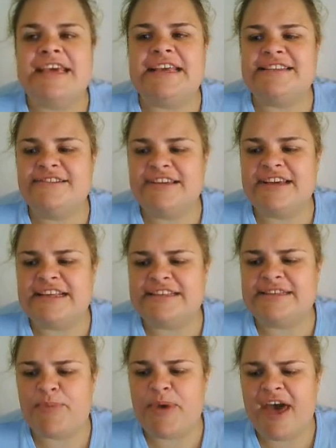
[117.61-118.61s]

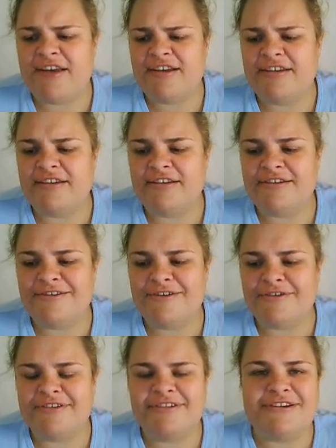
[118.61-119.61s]
it's about
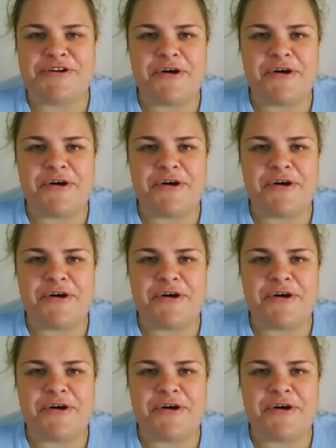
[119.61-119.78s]
not